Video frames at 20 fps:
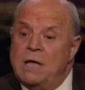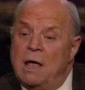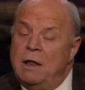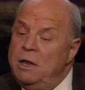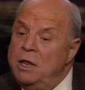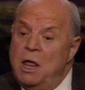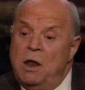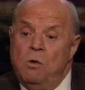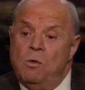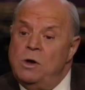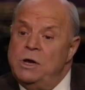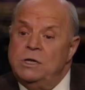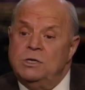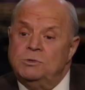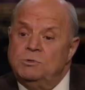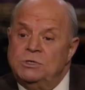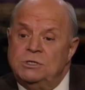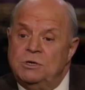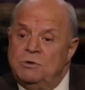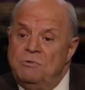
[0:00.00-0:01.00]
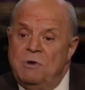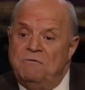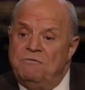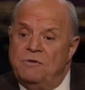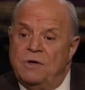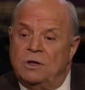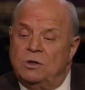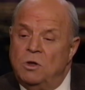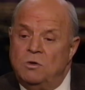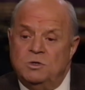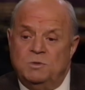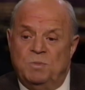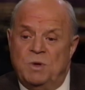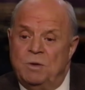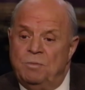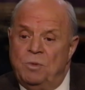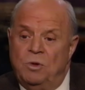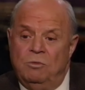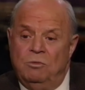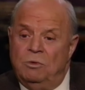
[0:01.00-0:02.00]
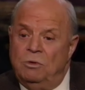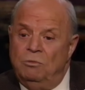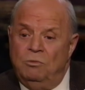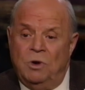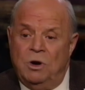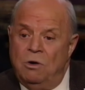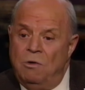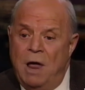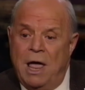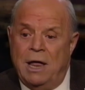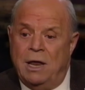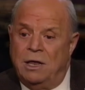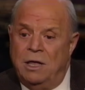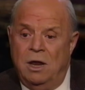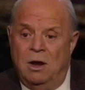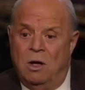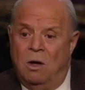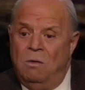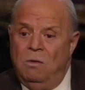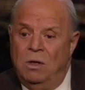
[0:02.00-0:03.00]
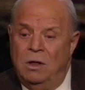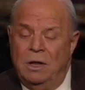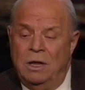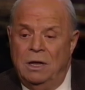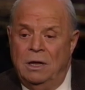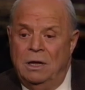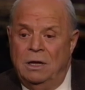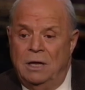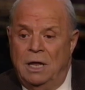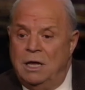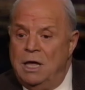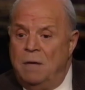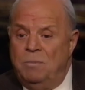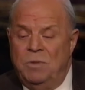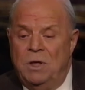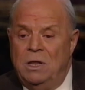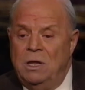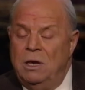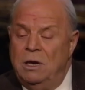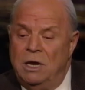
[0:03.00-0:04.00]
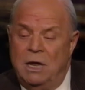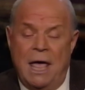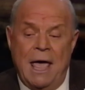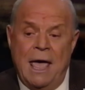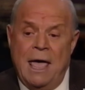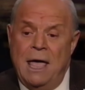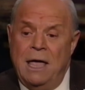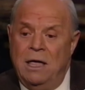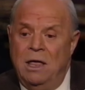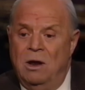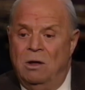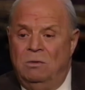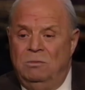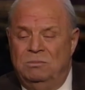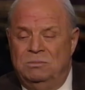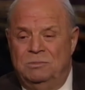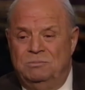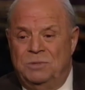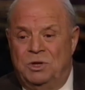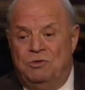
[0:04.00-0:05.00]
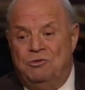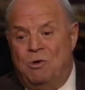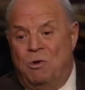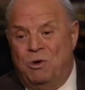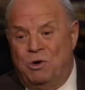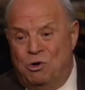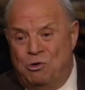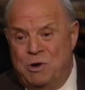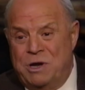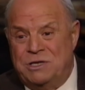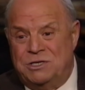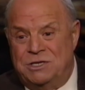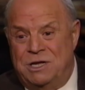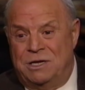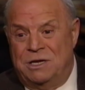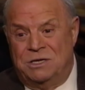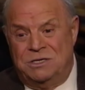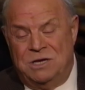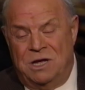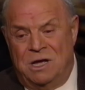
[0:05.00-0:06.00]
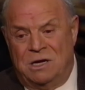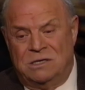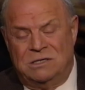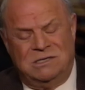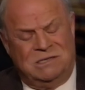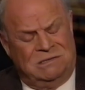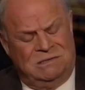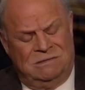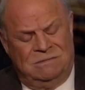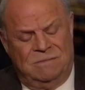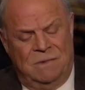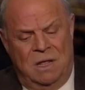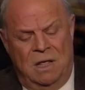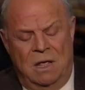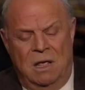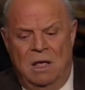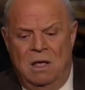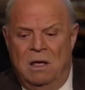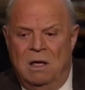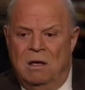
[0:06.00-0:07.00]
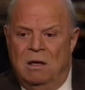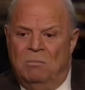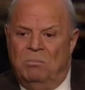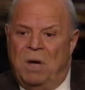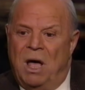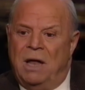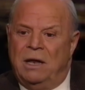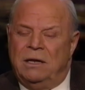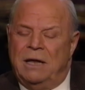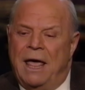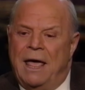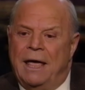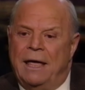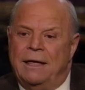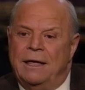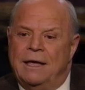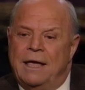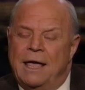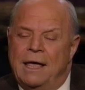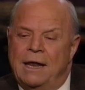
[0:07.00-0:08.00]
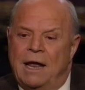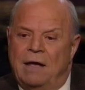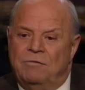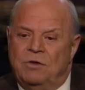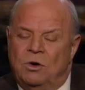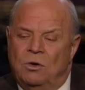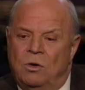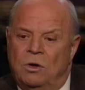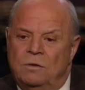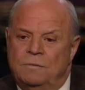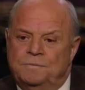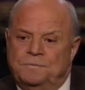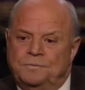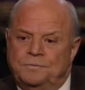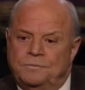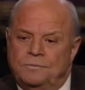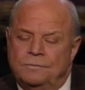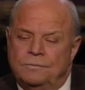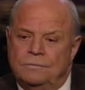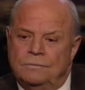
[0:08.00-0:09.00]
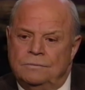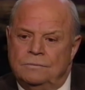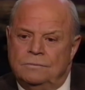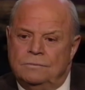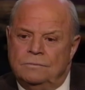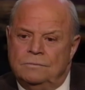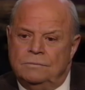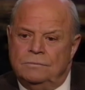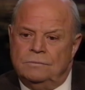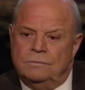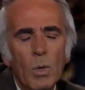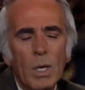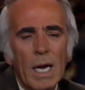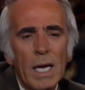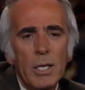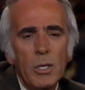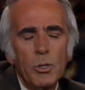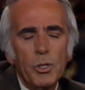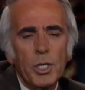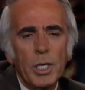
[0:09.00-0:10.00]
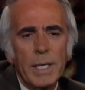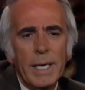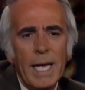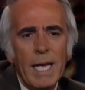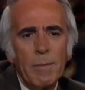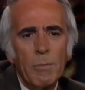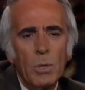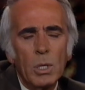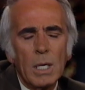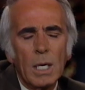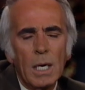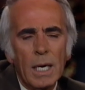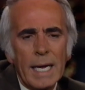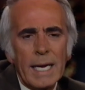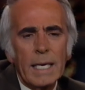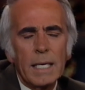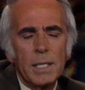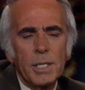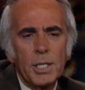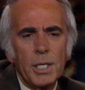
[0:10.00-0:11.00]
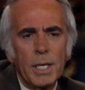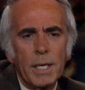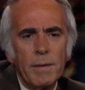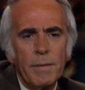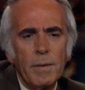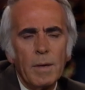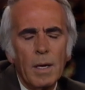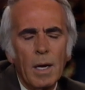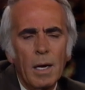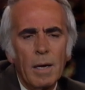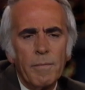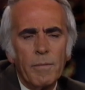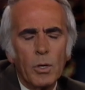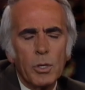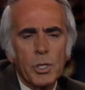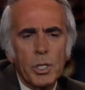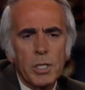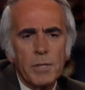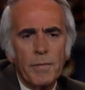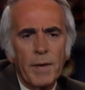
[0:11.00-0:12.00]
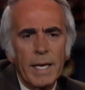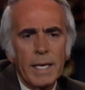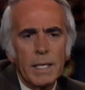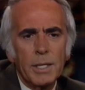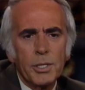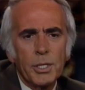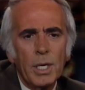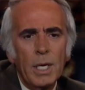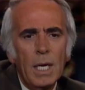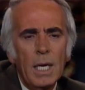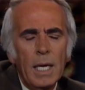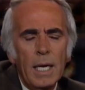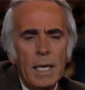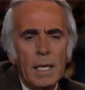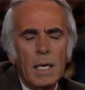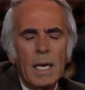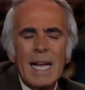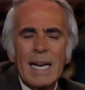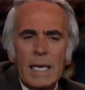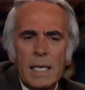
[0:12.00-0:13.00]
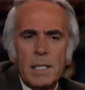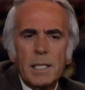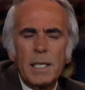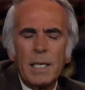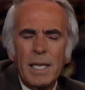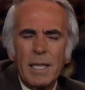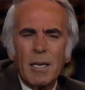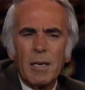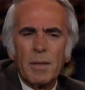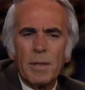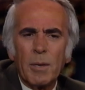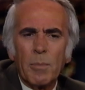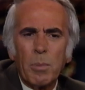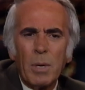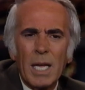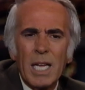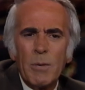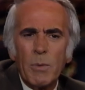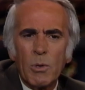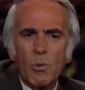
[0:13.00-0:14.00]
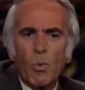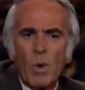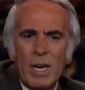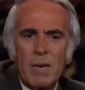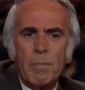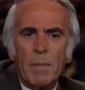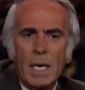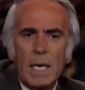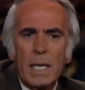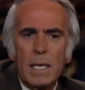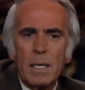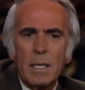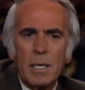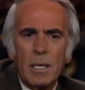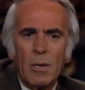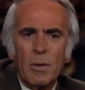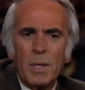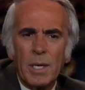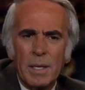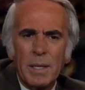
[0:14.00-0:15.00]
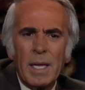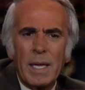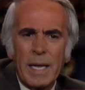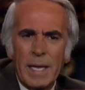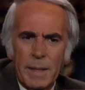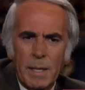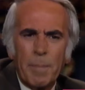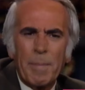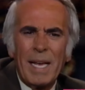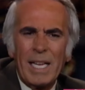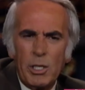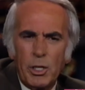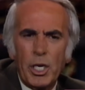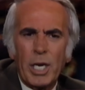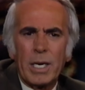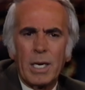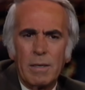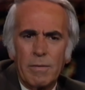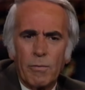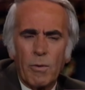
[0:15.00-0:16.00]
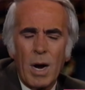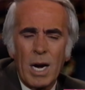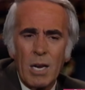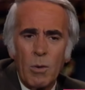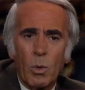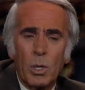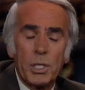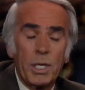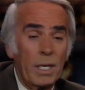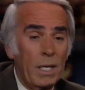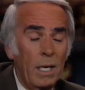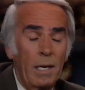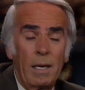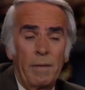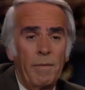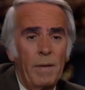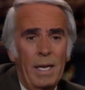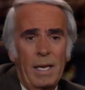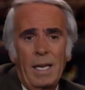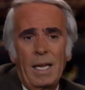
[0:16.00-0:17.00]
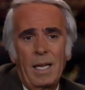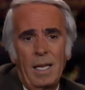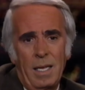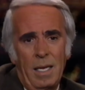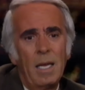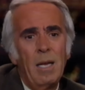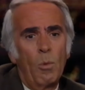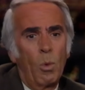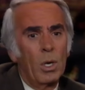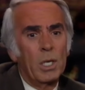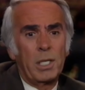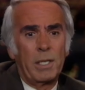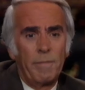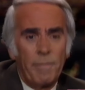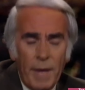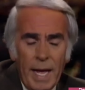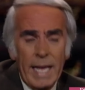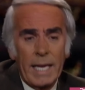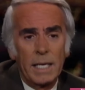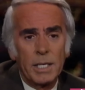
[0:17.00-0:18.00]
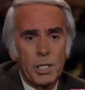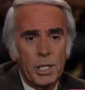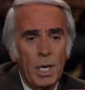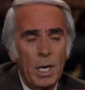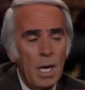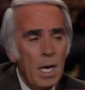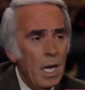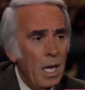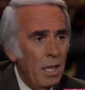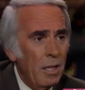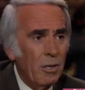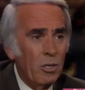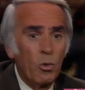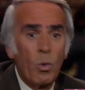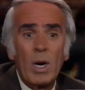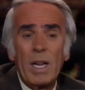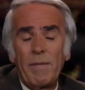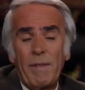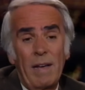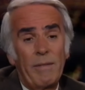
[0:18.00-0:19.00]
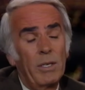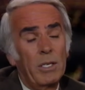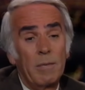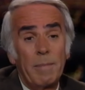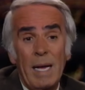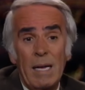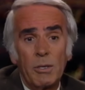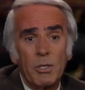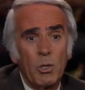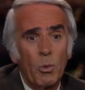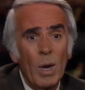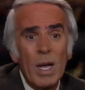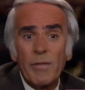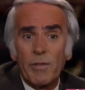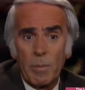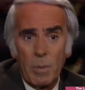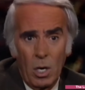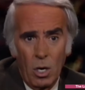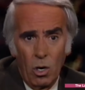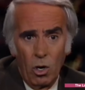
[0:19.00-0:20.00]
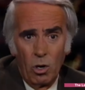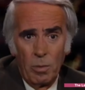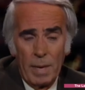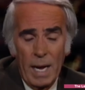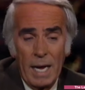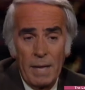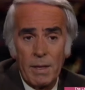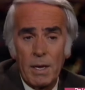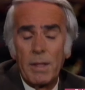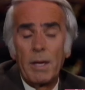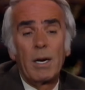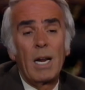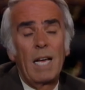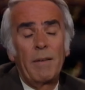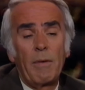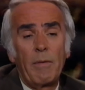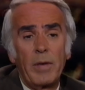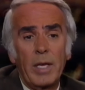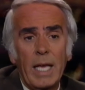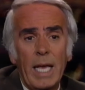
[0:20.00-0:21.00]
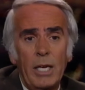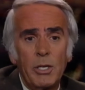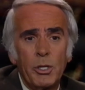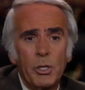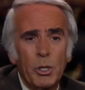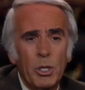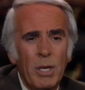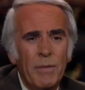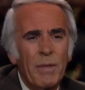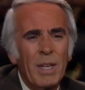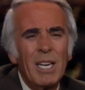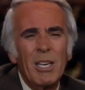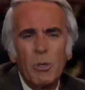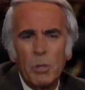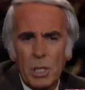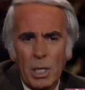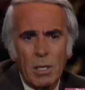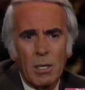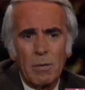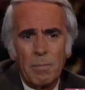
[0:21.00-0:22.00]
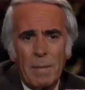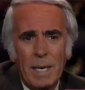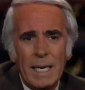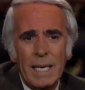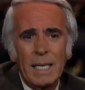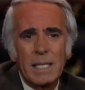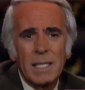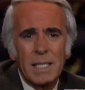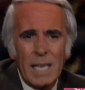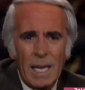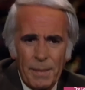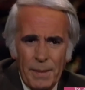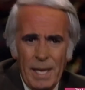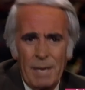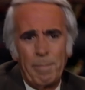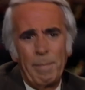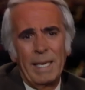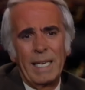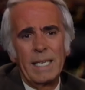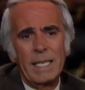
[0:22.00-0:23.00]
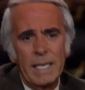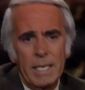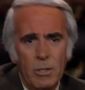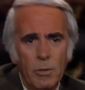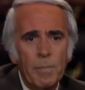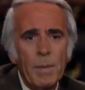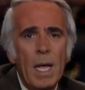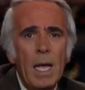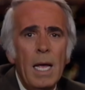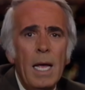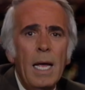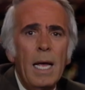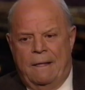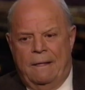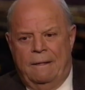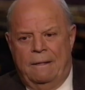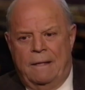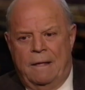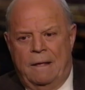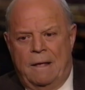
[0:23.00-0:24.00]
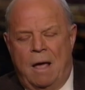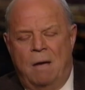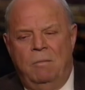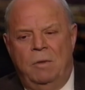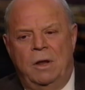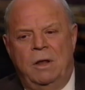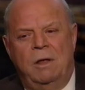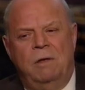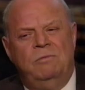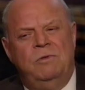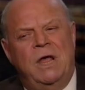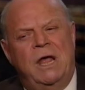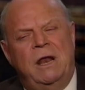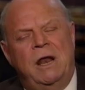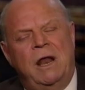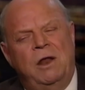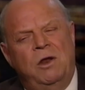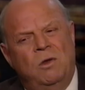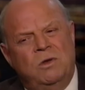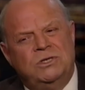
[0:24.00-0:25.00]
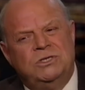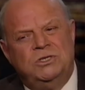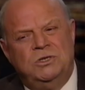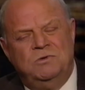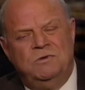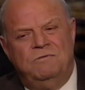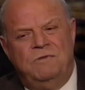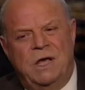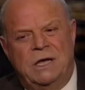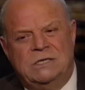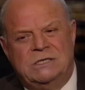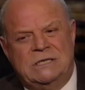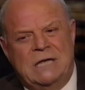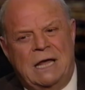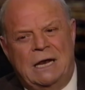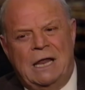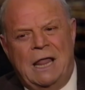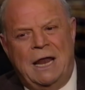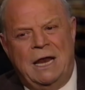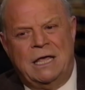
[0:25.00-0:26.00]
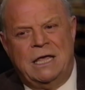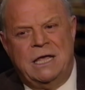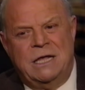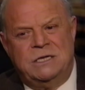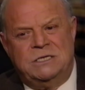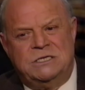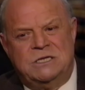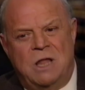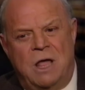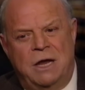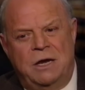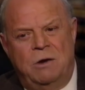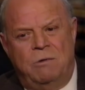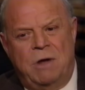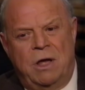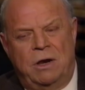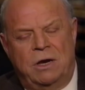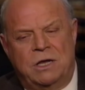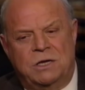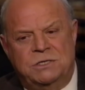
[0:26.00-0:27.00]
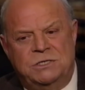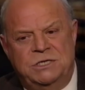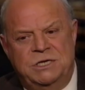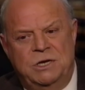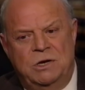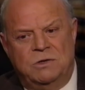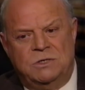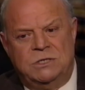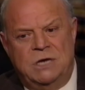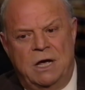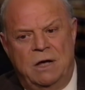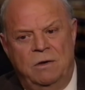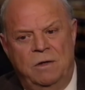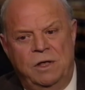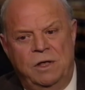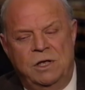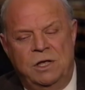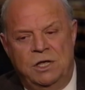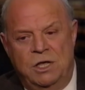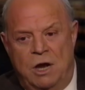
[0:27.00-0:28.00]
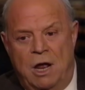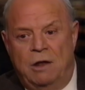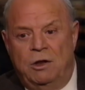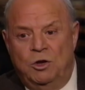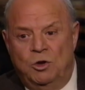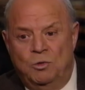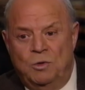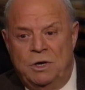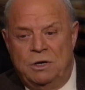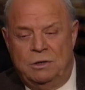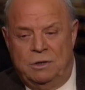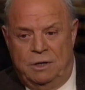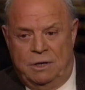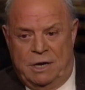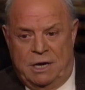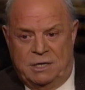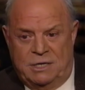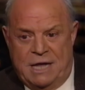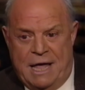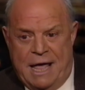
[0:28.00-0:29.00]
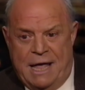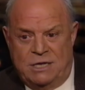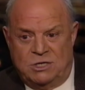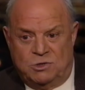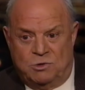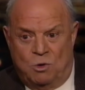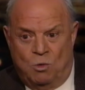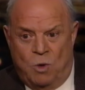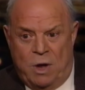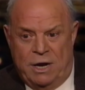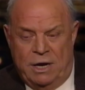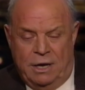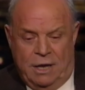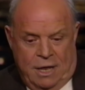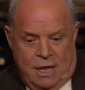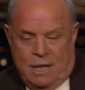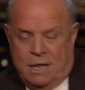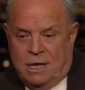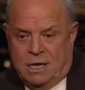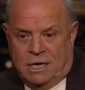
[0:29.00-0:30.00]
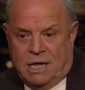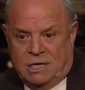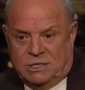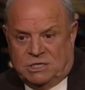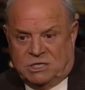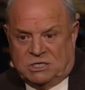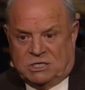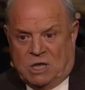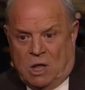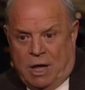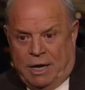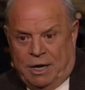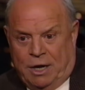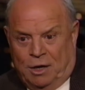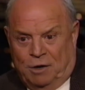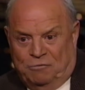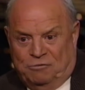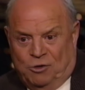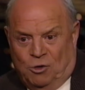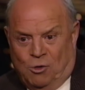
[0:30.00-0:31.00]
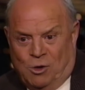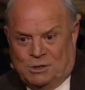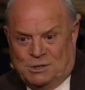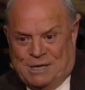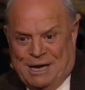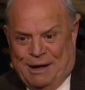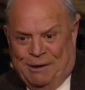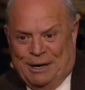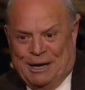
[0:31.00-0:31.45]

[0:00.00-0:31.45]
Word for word: out, and that audience was terrific. Those people were great, you know. They kept yelling, yeah, you know, throwing grits on the tux. But, hey, you can't have it all. The difference to me when I used to gamble in Atlantic City versus Vegas, Atlantic City, they're playing with rent money. You know, they get the paycheck on Friday. Whereas that's true. Whereas in Vegas, they're 2,500 miles away from home, and they're there to have a vacation, so if they lose a little money, it's not that big a deal. Yeah. Here, and I know it's too in Vegas. They've got a lot of kids sliding around the casinos now. You know how they do it at a dance or a wedding? Yeah. Kids are sliding on the floors now.